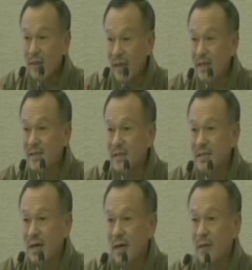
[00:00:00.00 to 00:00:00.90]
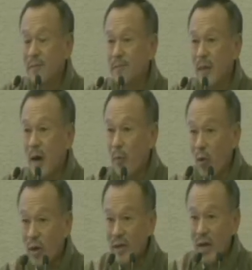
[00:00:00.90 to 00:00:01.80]
These, in turn, are
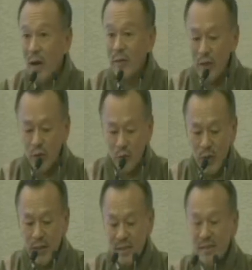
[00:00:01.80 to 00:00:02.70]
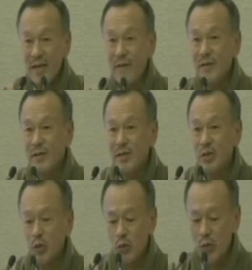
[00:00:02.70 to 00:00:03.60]
broken down into
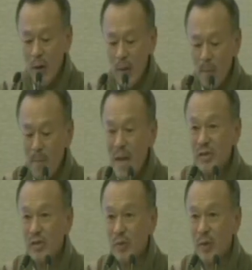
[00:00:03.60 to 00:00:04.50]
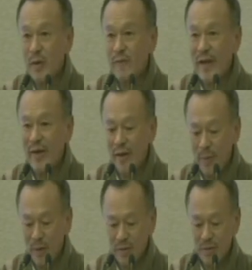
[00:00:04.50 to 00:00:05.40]
72 measurable
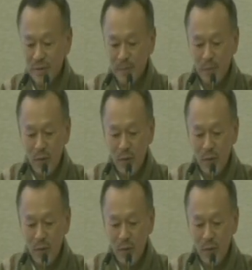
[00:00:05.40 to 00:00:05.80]
variables,